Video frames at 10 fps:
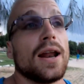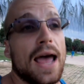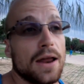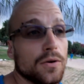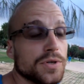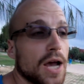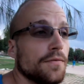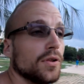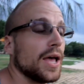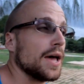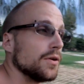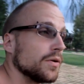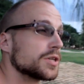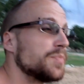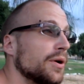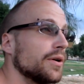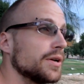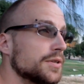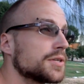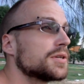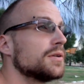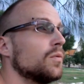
I had no TEFL, I had no experience,